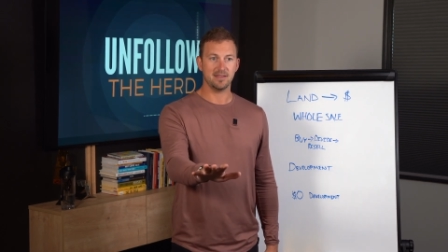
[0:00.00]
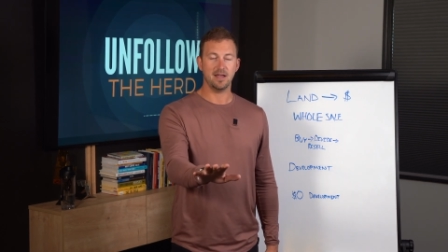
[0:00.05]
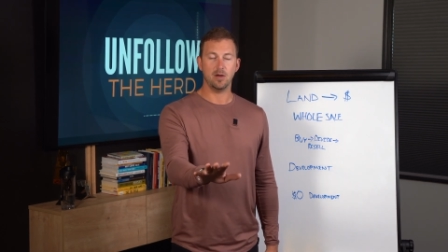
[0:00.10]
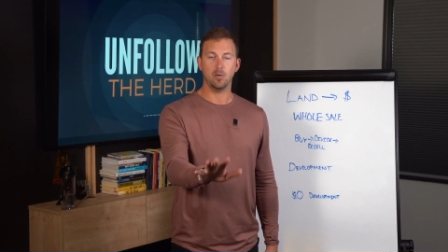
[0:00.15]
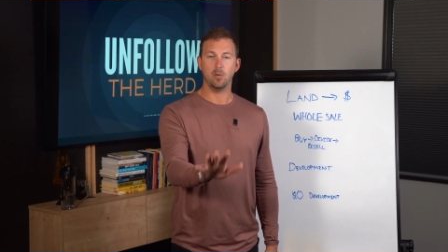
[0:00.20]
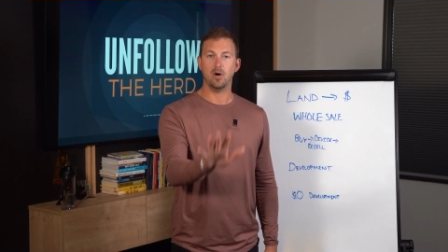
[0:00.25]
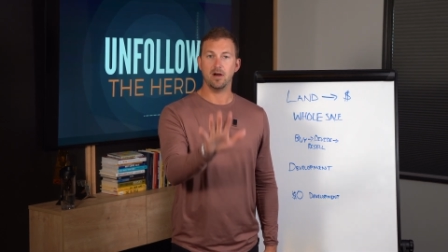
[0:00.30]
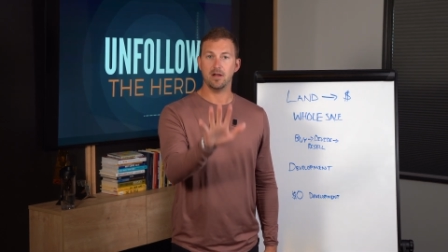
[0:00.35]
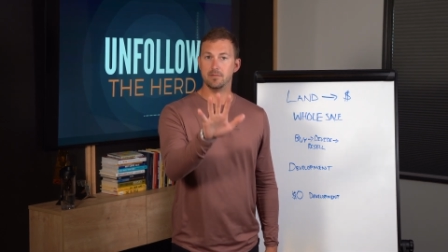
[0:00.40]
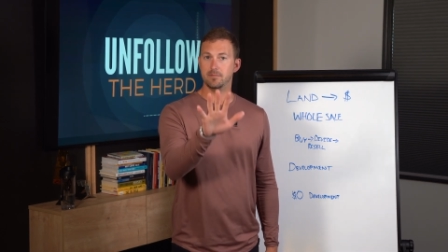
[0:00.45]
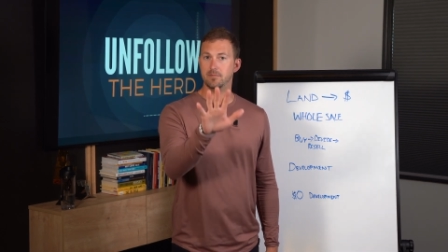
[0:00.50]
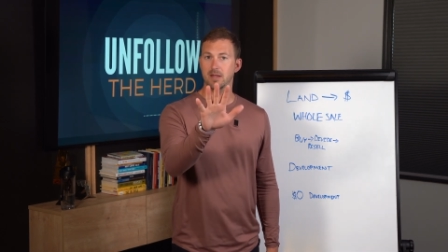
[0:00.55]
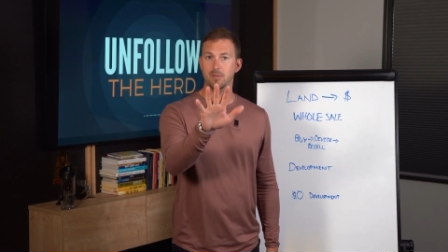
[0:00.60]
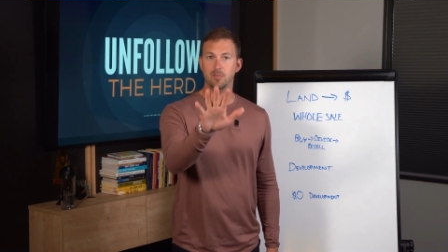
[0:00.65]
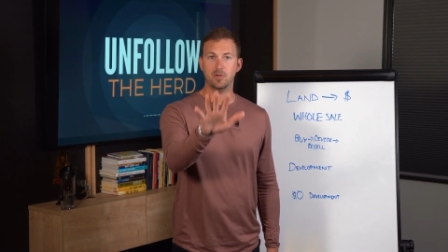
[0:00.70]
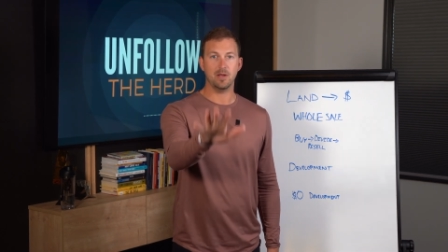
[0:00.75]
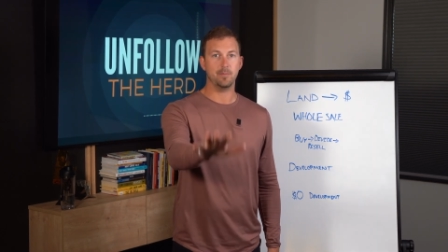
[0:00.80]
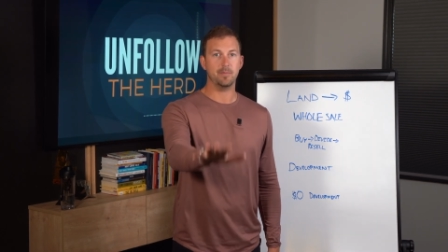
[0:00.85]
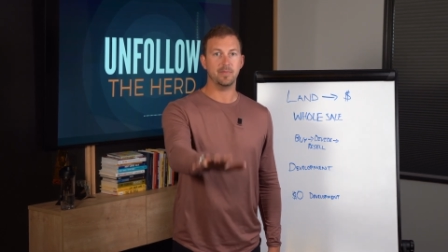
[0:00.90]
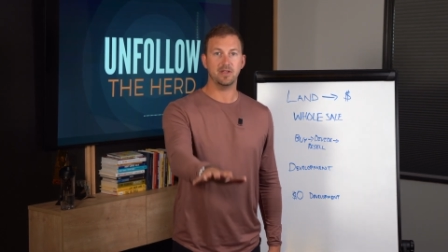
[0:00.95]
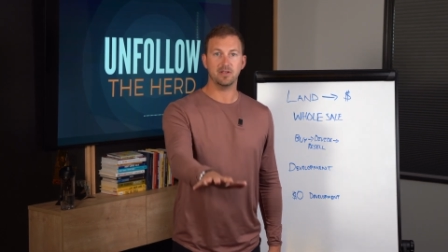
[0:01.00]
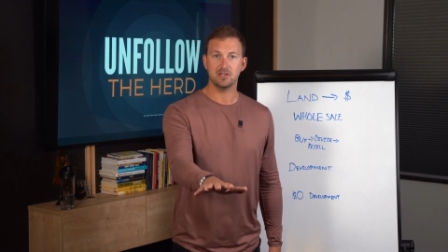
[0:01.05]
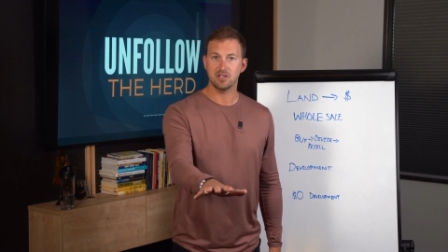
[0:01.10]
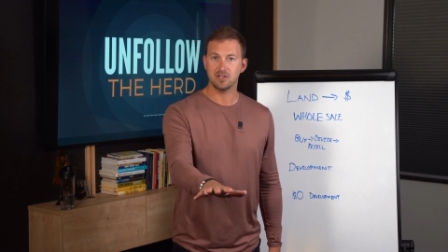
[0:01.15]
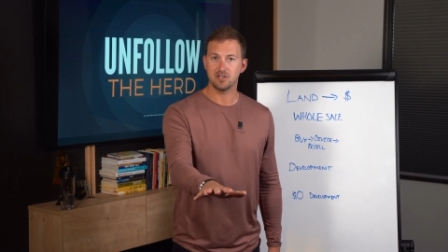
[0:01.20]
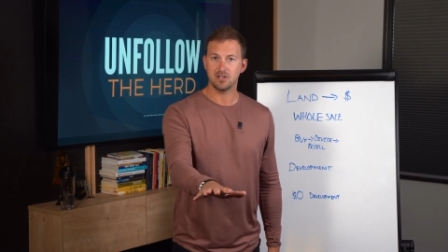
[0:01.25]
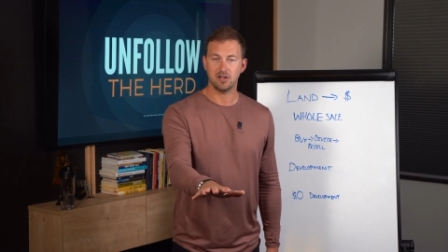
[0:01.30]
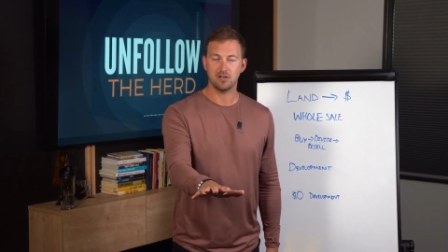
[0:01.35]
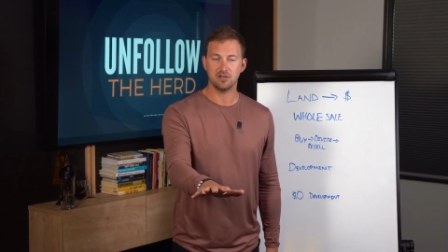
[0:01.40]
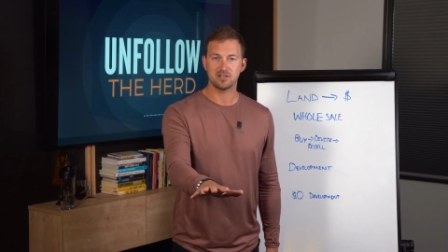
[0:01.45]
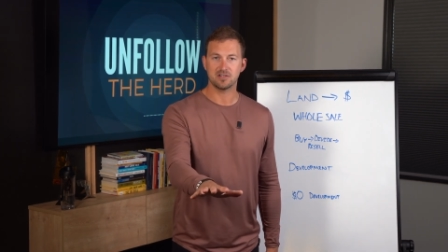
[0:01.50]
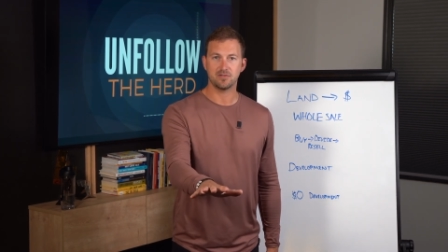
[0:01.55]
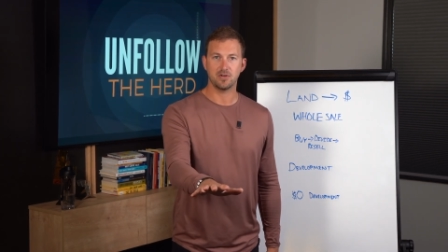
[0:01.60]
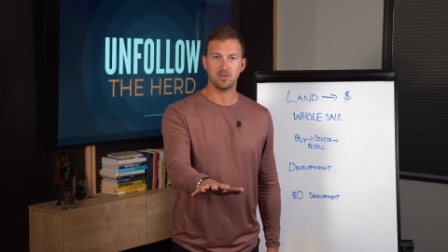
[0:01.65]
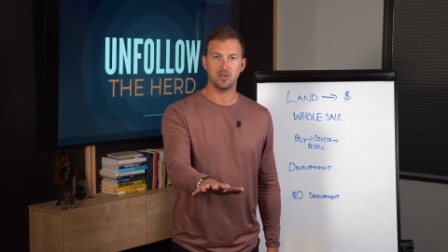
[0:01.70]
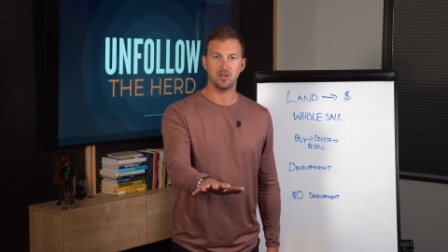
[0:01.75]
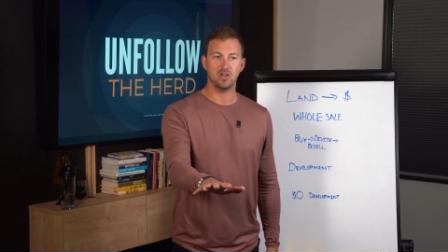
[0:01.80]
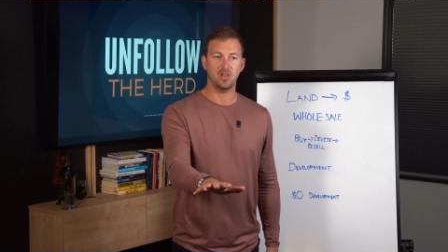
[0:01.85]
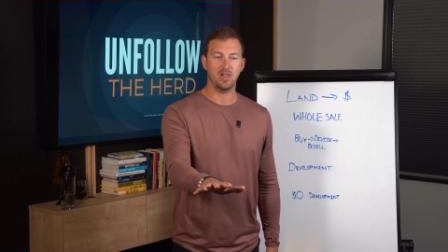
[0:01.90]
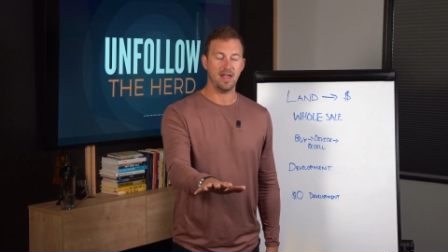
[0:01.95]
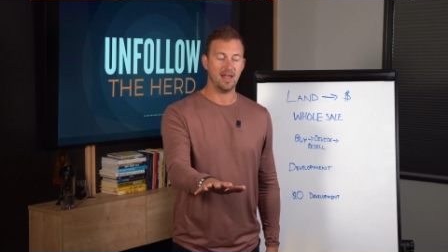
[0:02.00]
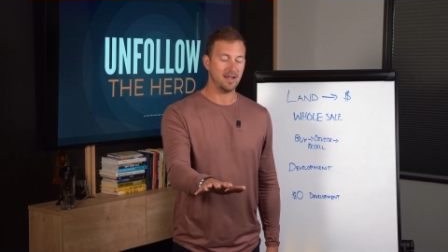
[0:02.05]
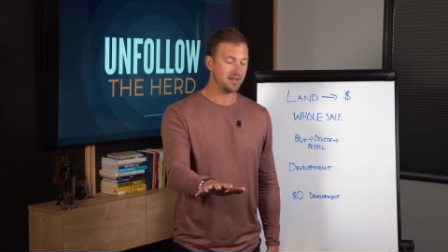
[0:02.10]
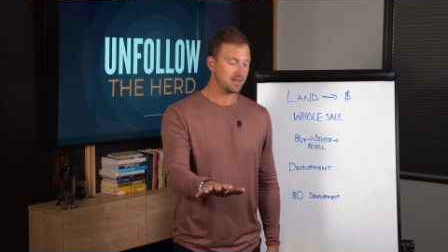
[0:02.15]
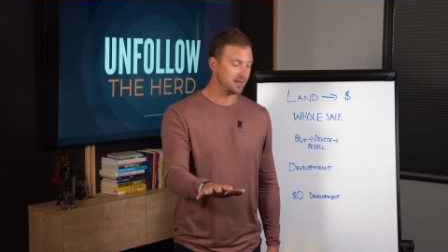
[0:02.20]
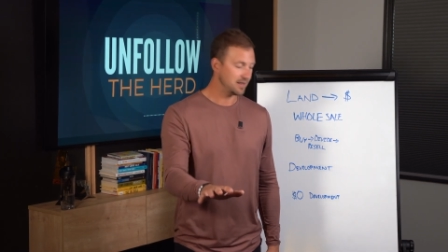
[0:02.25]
that want maybe $1 million for their land,